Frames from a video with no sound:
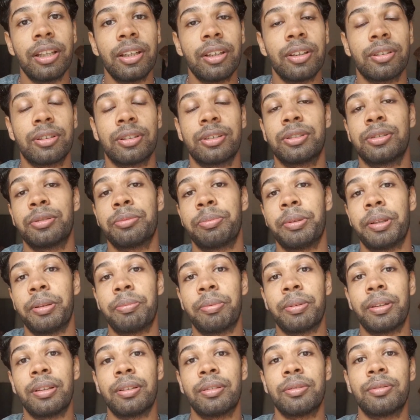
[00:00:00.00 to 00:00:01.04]
also people
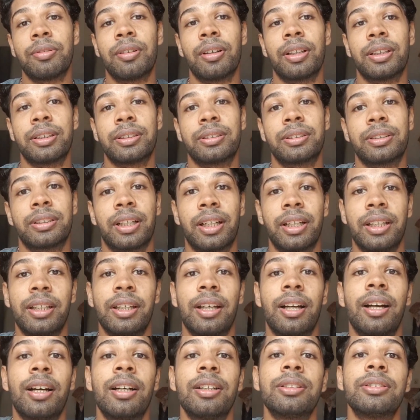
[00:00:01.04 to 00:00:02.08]
who are trying
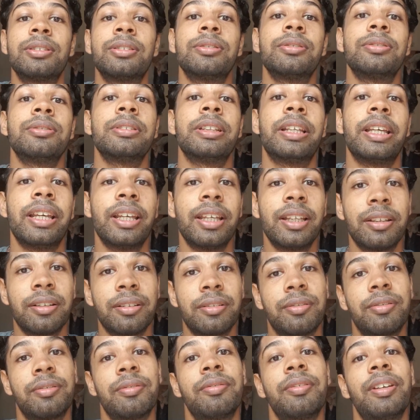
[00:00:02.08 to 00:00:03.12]
hard to gain
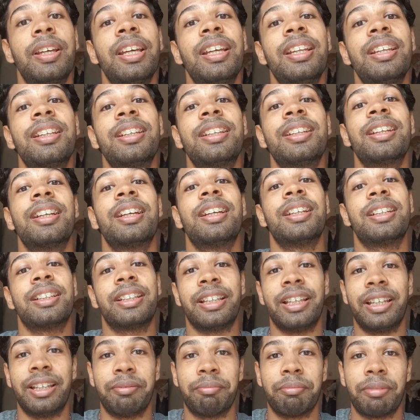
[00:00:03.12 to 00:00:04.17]
weight,
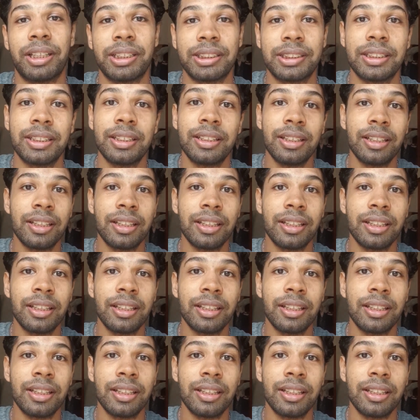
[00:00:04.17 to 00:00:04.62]
gain muscle,